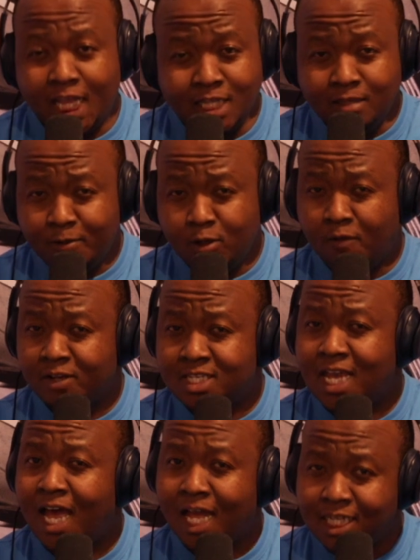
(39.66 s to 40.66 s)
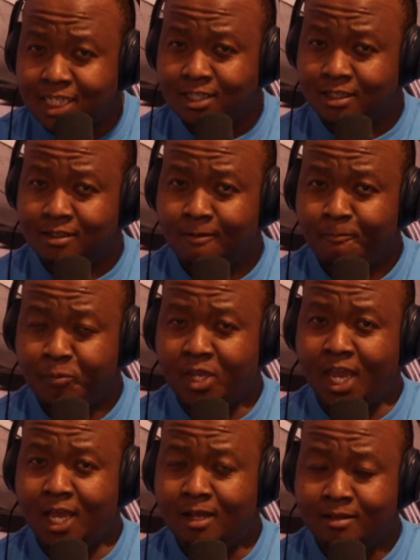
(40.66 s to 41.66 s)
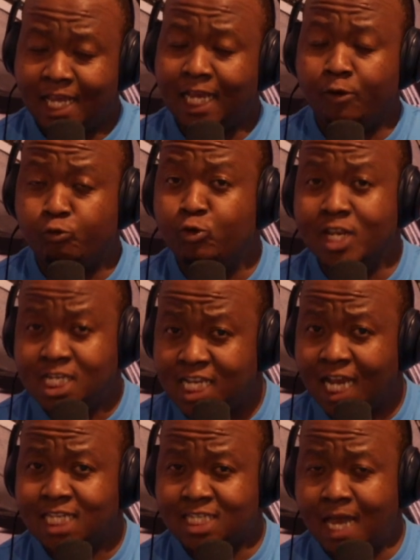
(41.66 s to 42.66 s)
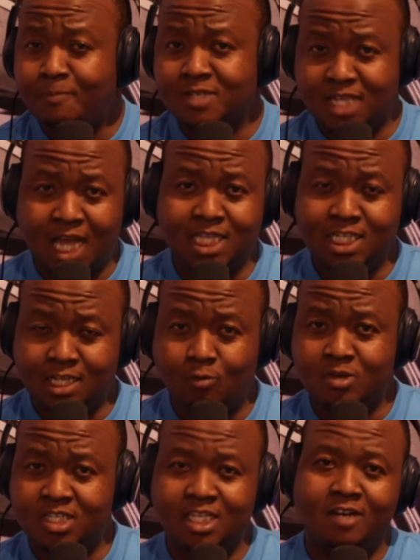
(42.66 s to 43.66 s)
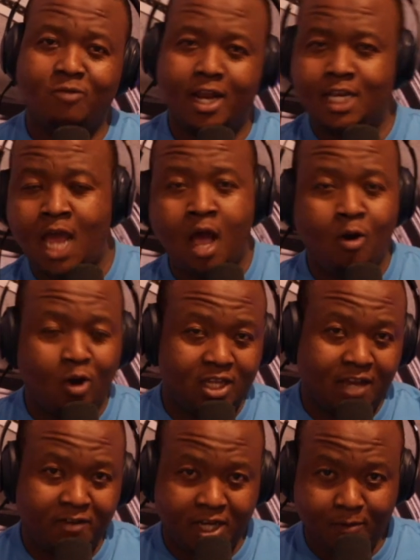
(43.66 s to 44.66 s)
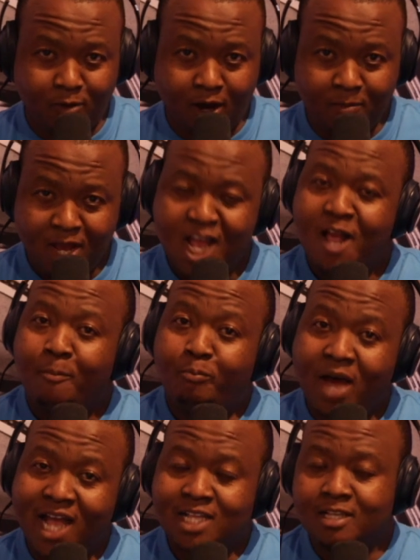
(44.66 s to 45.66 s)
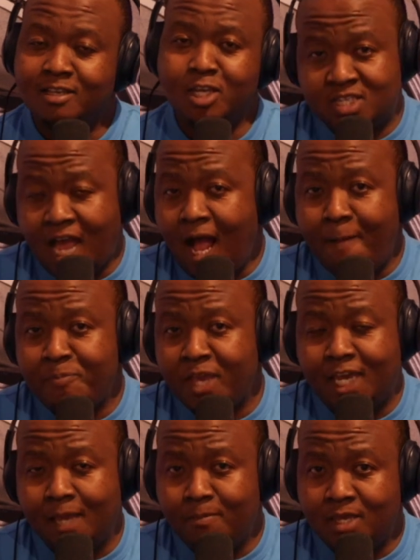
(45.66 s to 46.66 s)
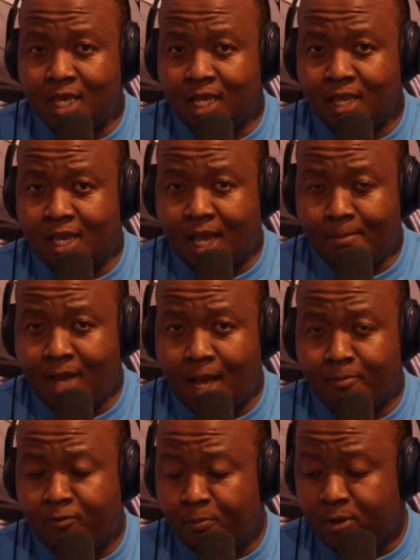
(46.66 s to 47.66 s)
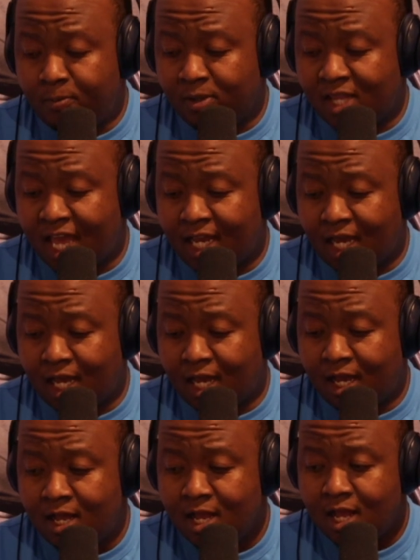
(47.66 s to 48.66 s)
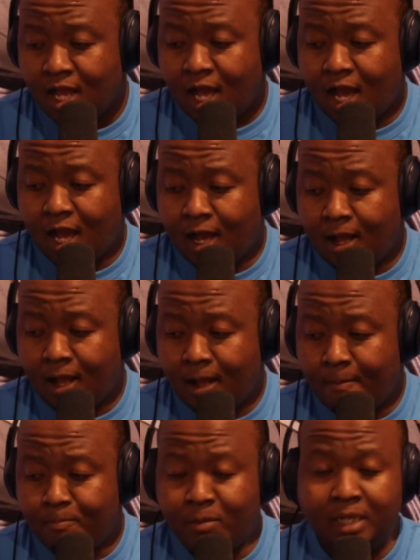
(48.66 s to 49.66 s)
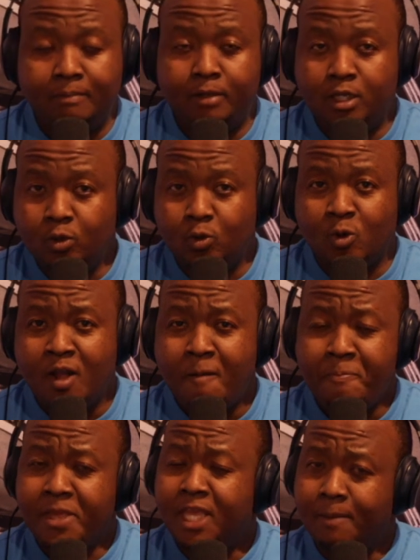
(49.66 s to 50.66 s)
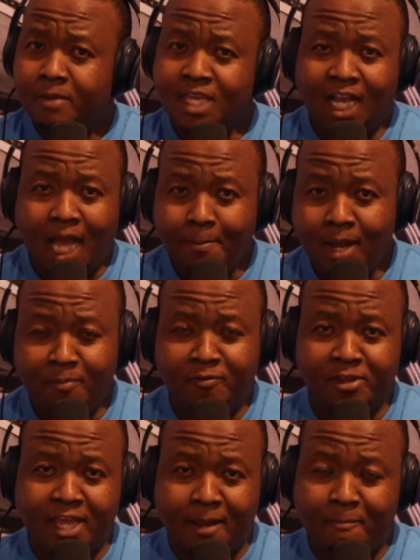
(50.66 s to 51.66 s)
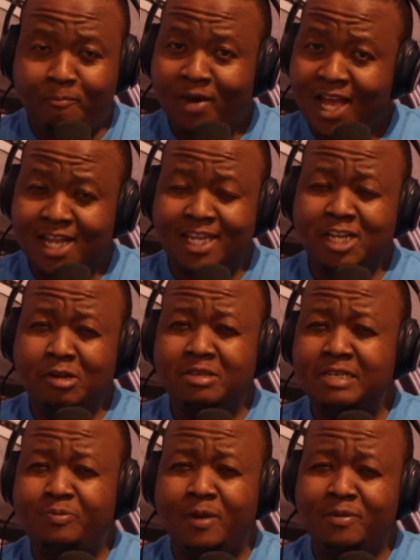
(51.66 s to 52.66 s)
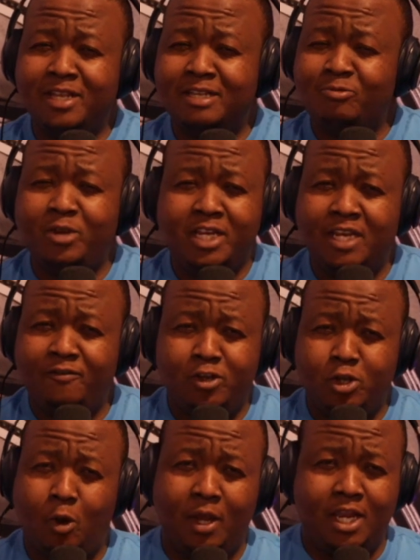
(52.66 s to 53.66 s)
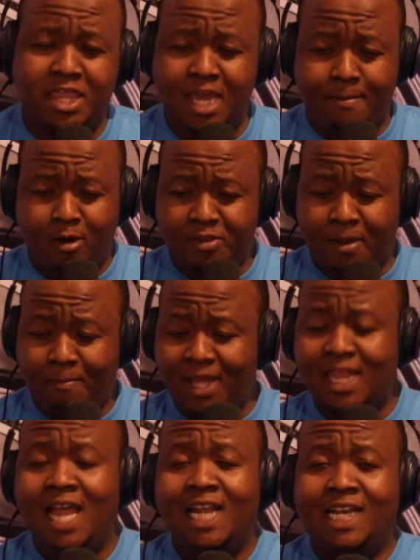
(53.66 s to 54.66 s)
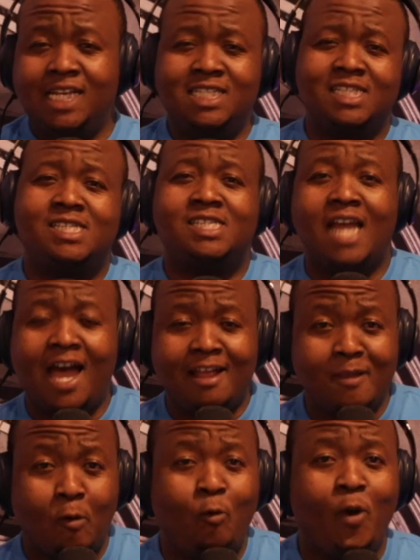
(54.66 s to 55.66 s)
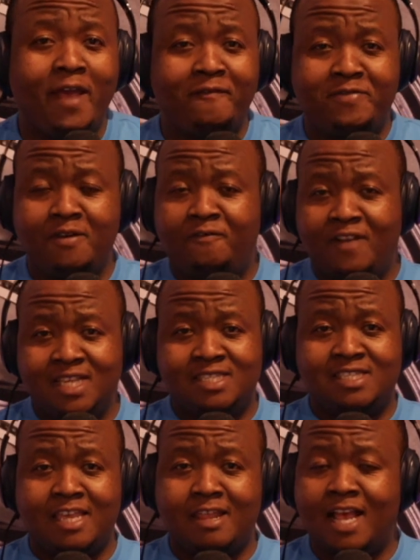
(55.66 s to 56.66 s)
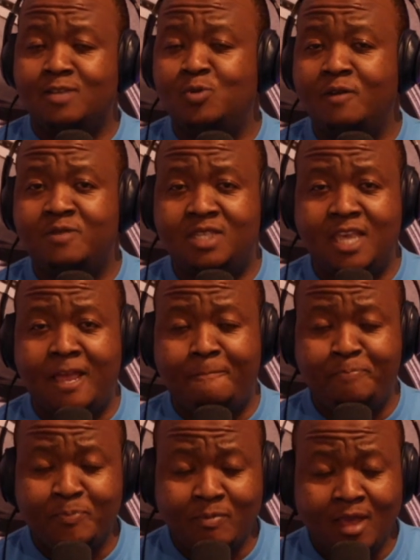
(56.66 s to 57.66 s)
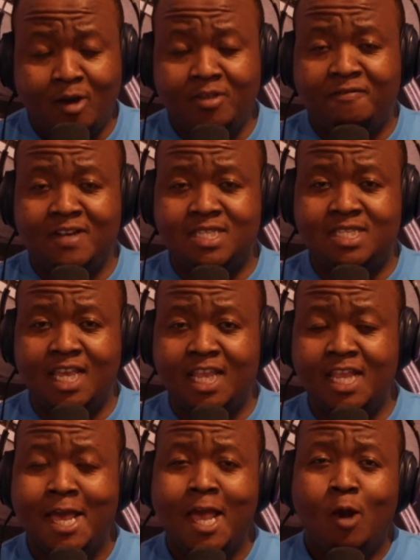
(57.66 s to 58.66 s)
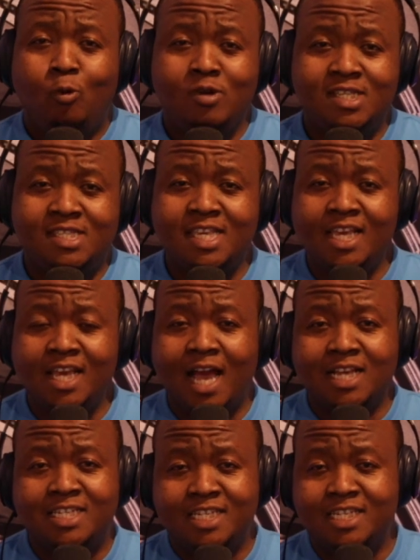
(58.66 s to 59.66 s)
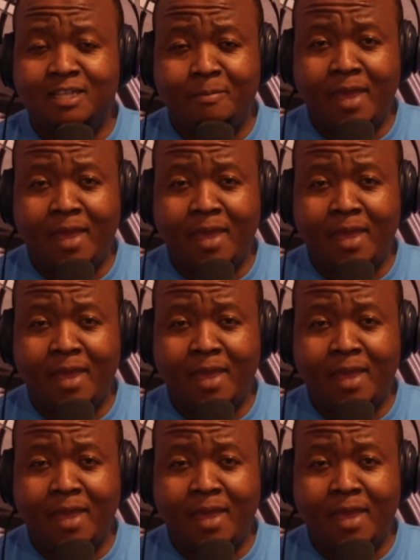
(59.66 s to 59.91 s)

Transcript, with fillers: a little bit of a talent, okay, like a reject type of talent that we're seeing right now on Love and Hip Hop. But to some, it can be a come up for people like Money Bidu. It can be a come up for them. But, you know, these people, we didn't even know anything about them. But let's just start with the first scene. As we've seen, on the first scene, we see Gigi